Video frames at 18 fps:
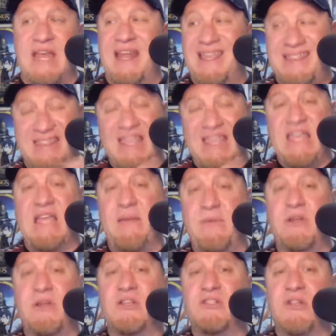and I think I'm
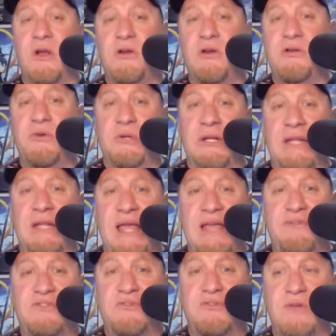going to start doing a
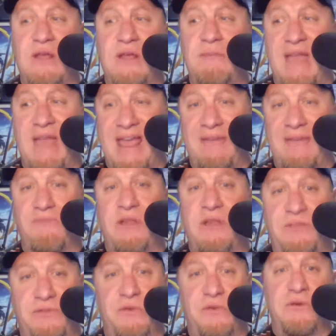live stream
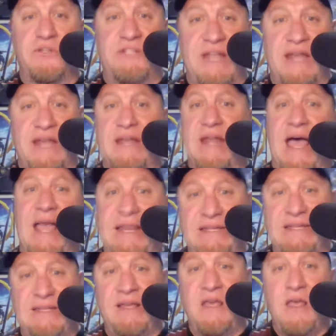every Thursday
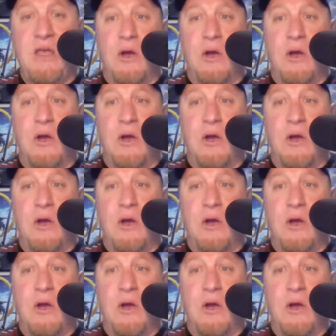night,